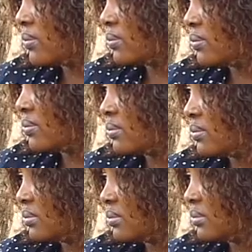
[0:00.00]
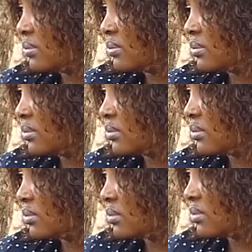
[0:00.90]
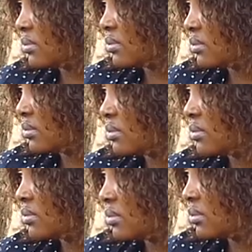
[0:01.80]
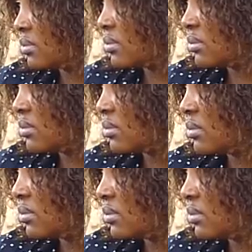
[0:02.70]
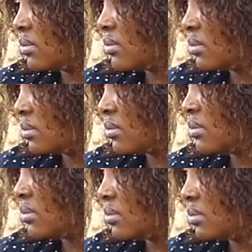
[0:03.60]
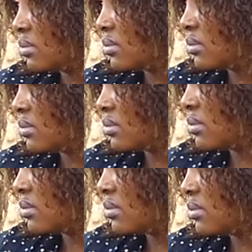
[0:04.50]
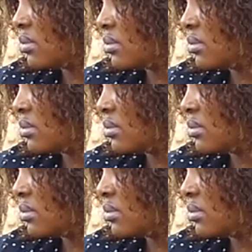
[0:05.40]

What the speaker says: The person shown says nothing.